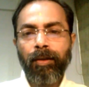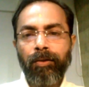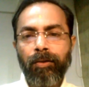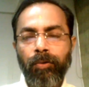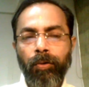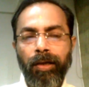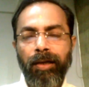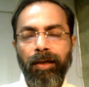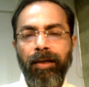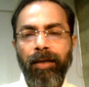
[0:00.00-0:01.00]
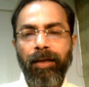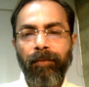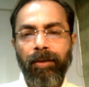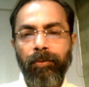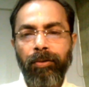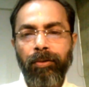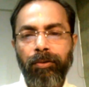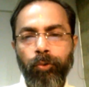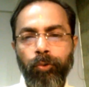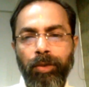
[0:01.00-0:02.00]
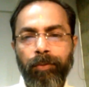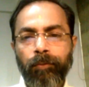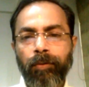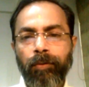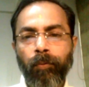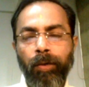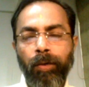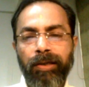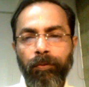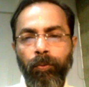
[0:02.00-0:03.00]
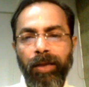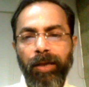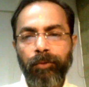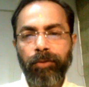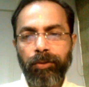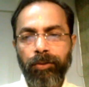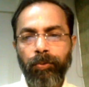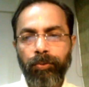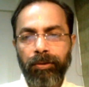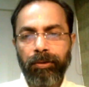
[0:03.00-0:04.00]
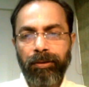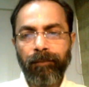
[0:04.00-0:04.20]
So in India, we have got two types of fund. One is if you buy through distributor,